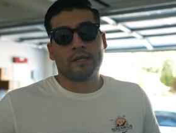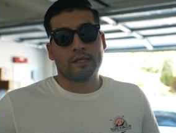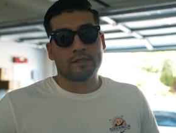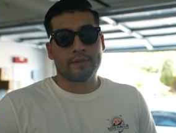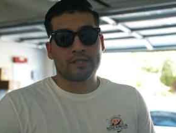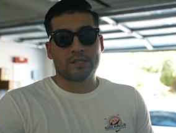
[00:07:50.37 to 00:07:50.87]

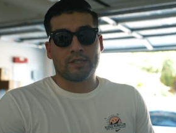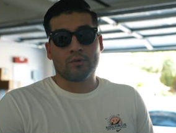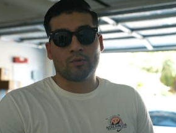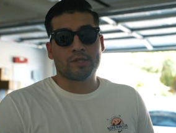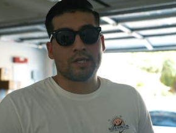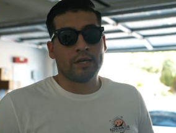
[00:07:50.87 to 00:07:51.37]
especially in
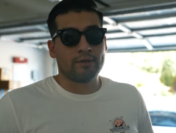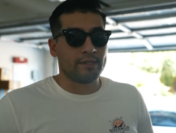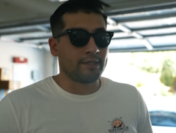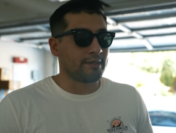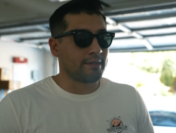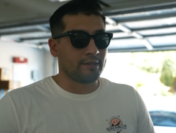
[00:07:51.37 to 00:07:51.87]
Orange
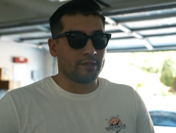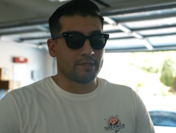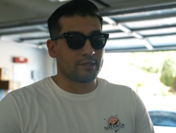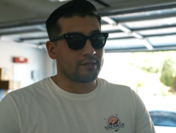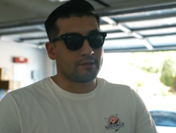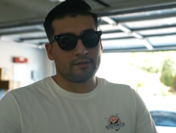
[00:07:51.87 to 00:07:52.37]
County, they're
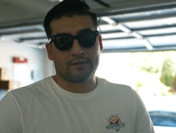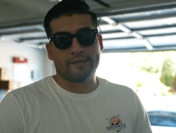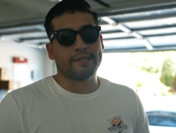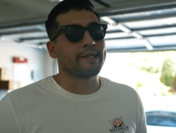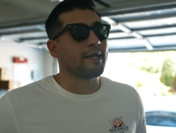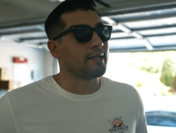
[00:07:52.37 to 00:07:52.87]
just
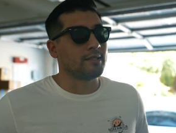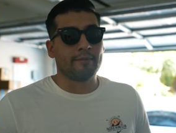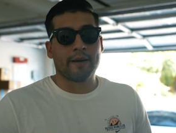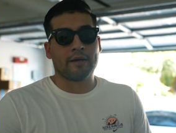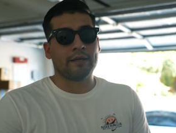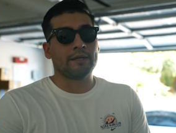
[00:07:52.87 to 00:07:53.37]
dickheads
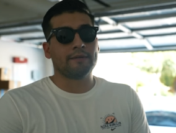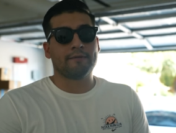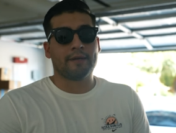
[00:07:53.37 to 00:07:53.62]
about it.